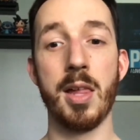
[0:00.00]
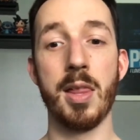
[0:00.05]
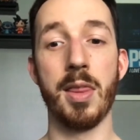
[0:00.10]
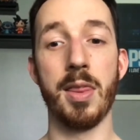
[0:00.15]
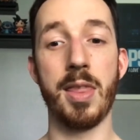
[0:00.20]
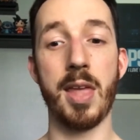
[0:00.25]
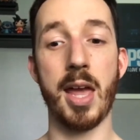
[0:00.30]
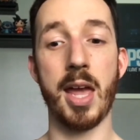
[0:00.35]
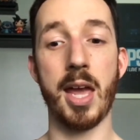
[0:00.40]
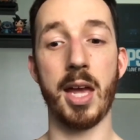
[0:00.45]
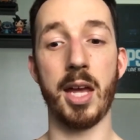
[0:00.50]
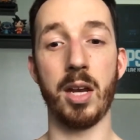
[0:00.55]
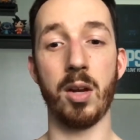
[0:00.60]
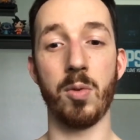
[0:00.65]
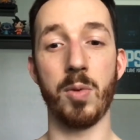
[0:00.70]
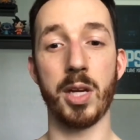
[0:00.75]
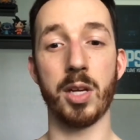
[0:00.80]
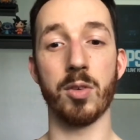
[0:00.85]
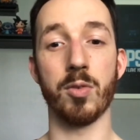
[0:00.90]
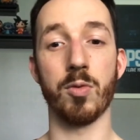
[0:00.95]
then
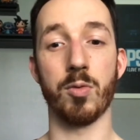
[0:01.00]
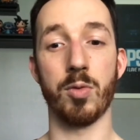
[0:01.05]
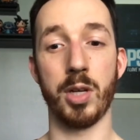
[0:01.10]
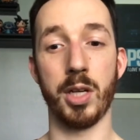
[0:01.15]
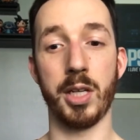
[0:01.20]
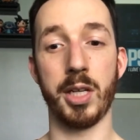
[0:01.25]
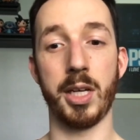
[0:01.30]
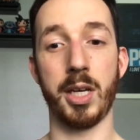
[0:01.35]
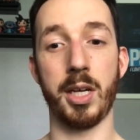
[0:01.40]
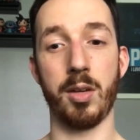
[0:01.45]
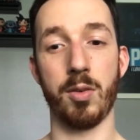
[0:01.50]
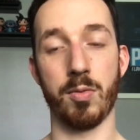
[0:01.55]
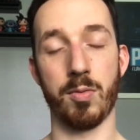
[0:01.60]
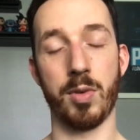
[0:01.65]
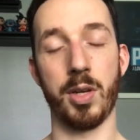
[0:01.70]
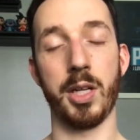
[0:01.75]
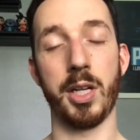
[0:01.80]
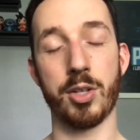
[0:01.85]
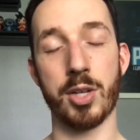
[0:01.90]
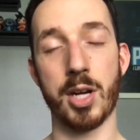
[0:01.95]
we can really,
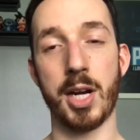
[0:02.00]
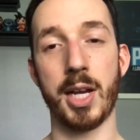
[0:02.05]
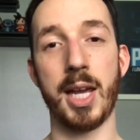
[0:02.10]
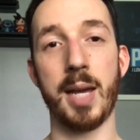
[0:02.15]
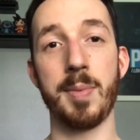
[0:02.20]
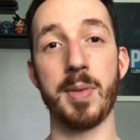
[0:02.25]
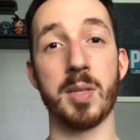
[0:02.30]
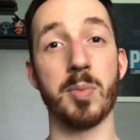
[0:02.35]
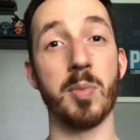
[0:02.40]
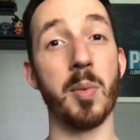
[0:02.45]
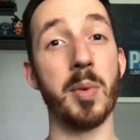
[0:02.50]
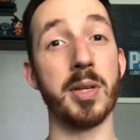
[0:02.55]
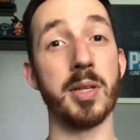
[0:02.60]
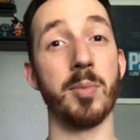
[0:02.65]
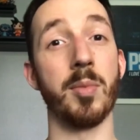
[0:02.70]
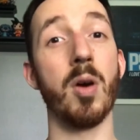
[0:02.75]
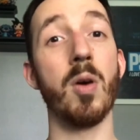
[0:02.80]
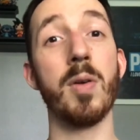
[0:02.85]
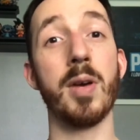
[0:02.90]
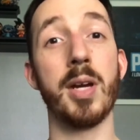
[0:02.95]
really try to keep this
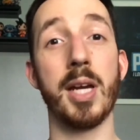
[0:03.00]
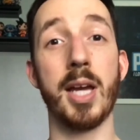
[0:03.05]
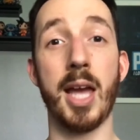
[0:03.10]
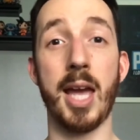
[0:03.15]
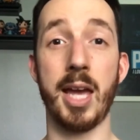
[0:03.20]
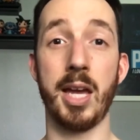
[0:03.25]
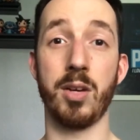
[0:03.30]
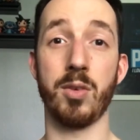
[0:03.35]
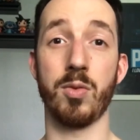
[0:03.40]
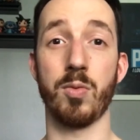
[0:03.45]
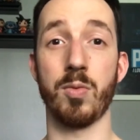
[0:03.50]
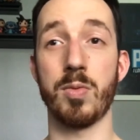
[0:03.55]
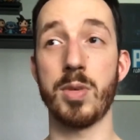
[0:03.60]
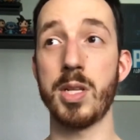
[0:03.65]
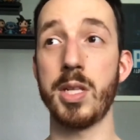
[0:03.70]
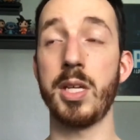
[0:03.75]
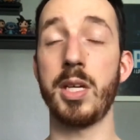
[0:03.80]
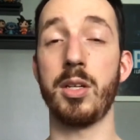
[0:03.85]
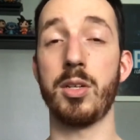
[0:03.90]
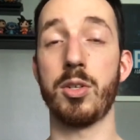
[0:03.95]
momentum going and
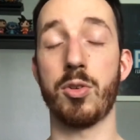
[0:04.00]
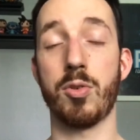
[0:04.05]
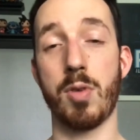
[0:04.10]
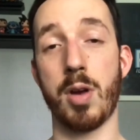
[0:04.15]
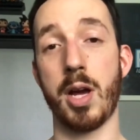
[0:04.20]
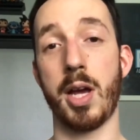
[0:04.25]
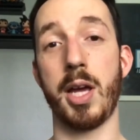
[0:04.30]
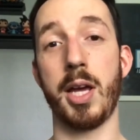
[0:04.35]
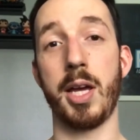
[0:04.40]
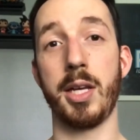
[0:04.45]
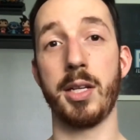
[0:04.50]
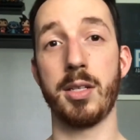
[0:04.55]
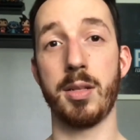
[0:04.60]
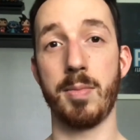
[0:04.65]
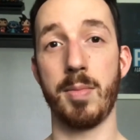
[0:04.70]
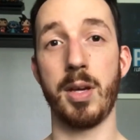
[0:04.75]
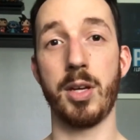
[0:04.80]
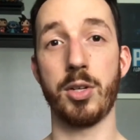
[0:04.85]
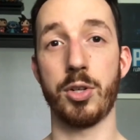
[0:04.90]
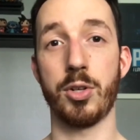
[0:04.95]
really try to
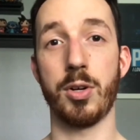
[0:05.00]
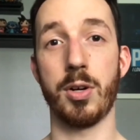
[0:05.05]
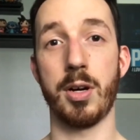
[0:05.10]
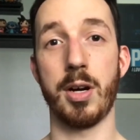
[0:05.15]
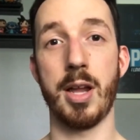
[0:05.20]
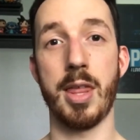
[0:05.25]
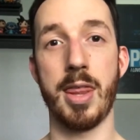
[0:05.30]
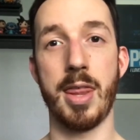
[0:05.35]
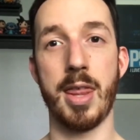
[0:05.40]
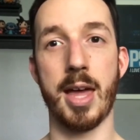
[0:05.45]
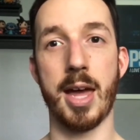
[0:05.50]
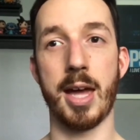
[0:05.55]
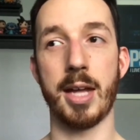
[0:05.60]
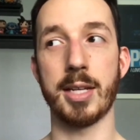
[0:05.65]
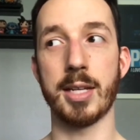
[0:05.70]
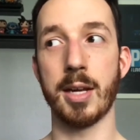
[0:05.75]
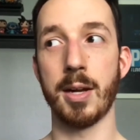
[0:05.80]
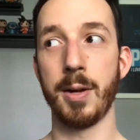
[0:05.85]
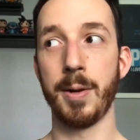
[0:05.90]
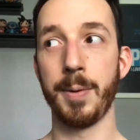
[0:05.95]
make sure that